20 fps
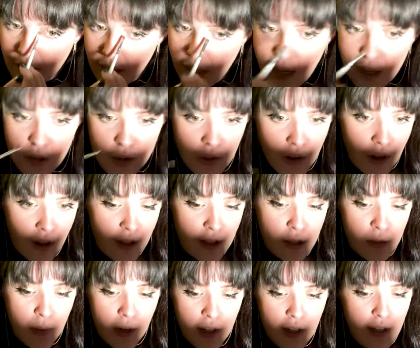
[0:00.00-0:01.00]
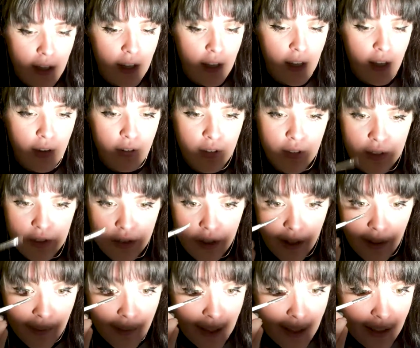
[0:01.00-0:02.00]
I swear this party, everyone's
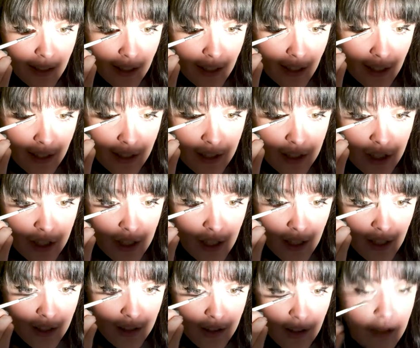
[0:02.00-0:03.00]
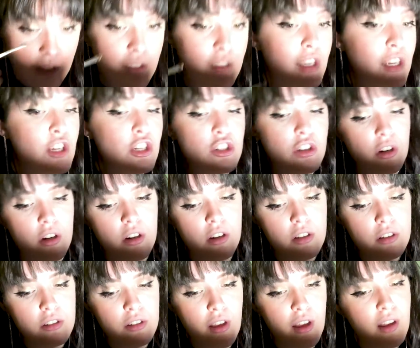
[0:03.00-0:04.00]
gonna be like in jeans and
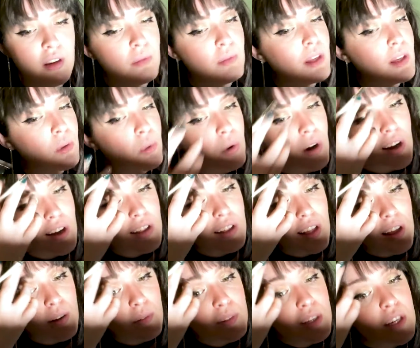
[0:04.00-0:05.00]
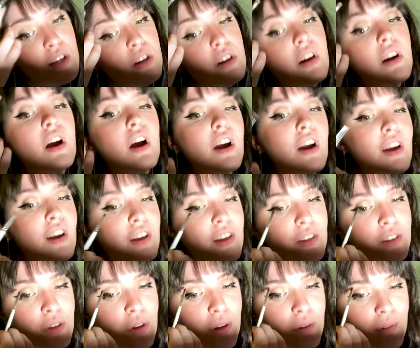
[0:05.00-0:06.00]
t-shirts, and meanwhile I'm here
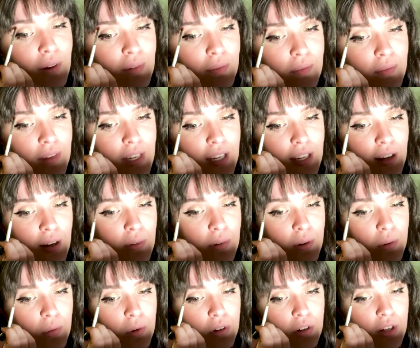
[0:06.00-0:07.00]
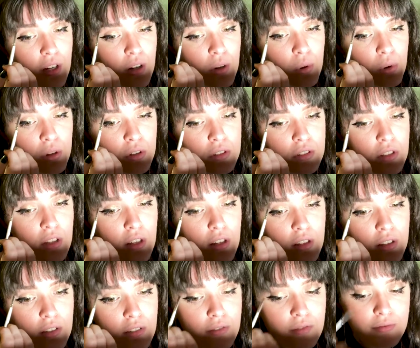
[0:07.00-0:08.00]
doing my makeup and wearing a corset.
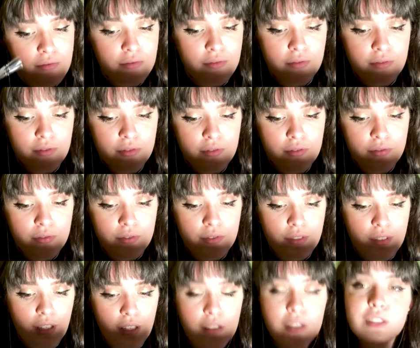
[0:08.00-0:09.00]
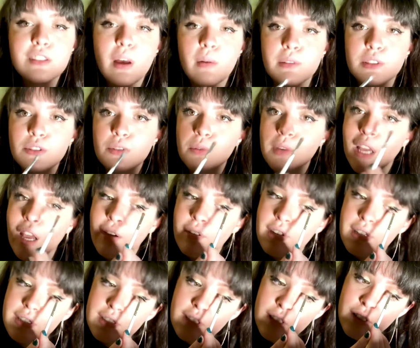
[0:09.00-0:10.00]
This happens to me
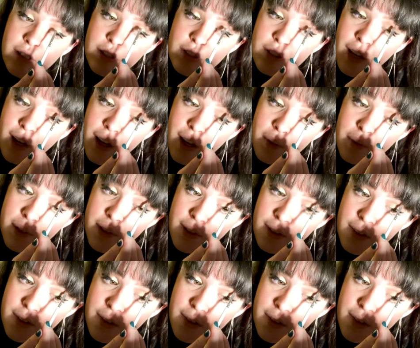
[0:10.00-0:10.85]
every single time.